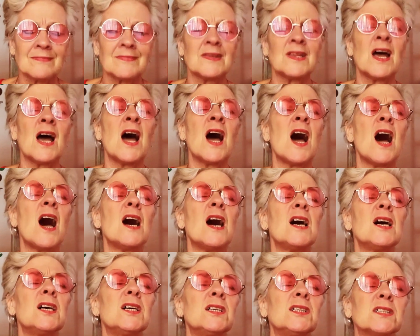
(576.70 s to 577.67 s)

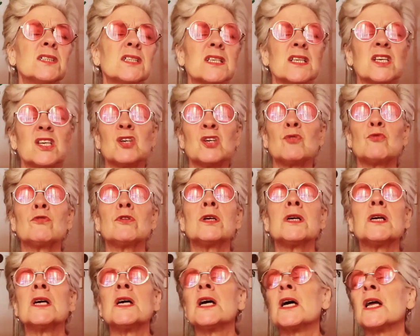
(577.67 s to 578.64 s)
"Now, do you
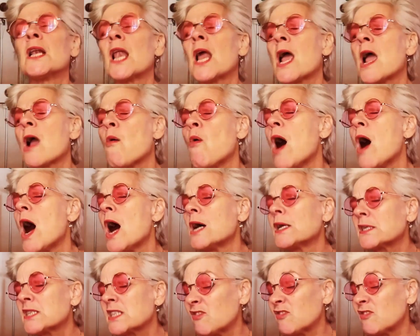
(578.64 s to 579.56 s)
really want